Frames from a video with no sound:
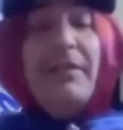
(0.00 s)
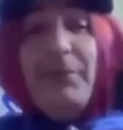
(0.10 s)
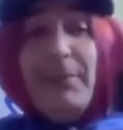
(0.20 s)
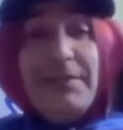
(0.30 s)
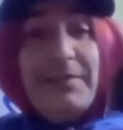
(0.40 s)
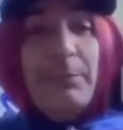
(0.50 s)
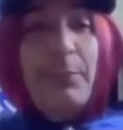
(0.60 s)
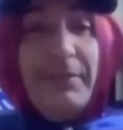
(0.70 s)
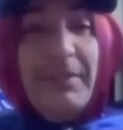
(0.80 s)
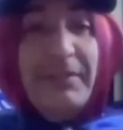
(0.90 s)
that as soon as I
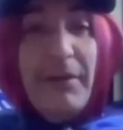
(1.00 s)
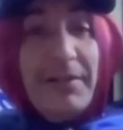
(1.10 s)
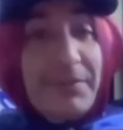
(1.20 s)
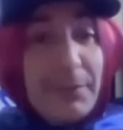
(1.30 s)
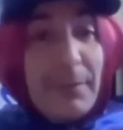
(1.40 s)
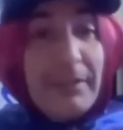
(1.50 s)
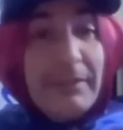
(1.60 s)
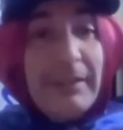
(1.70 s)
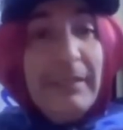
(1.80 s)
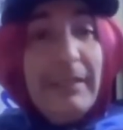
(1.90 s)
put this costume on,
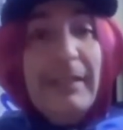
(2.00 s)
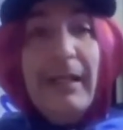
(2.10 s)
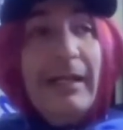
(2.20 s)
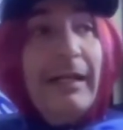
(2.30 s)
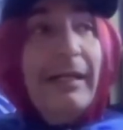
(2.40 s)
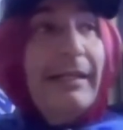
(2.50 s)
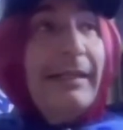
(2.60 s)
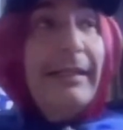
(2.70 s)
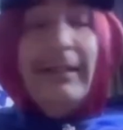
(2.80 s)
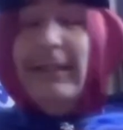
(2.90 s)
uh,
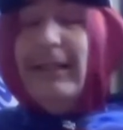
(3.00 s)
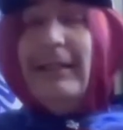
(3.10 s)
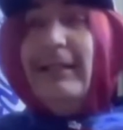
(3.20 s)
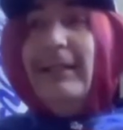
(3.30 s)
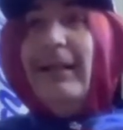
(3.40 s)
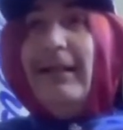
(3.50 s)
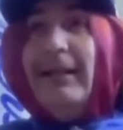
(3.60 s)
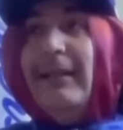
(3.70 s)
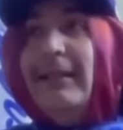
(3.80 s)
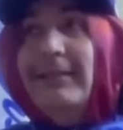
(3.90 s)
it, it,
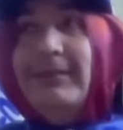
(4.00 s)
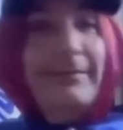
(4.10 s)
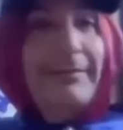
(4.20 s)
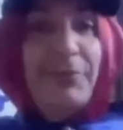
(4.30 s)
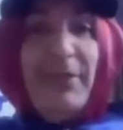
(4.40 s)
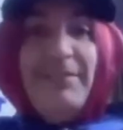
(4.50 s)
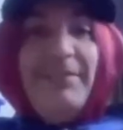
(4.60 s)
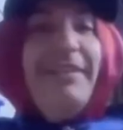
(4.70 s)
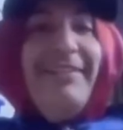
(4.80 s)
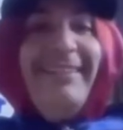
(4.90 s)
it's
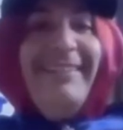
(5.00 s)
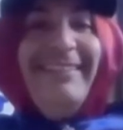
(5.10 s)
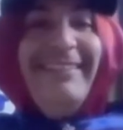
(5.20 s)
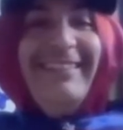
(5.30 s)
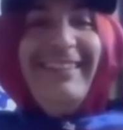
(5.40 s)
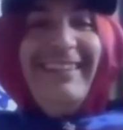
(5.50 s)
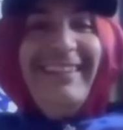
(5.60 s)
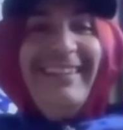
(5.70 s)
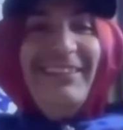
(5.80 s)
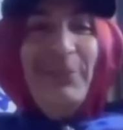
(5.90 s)
transcending. Uh,
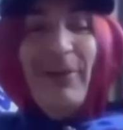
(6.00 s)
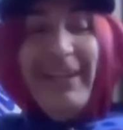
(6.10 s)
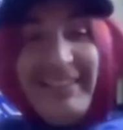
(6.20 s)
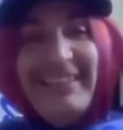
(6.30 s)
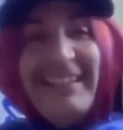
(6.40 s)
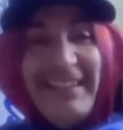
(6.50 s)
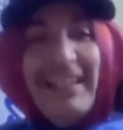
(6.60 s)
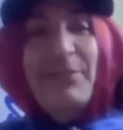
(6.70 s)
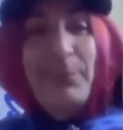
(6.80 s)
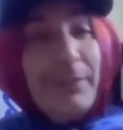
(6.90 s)
oh, so man. I think that
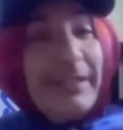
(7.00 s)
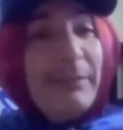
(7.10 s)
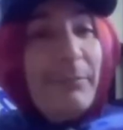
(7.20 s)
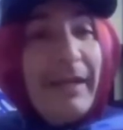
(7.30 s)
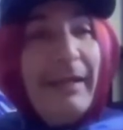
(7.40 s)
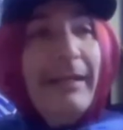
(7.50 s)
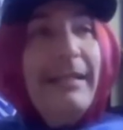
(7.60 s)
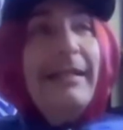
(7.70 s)
that's really my.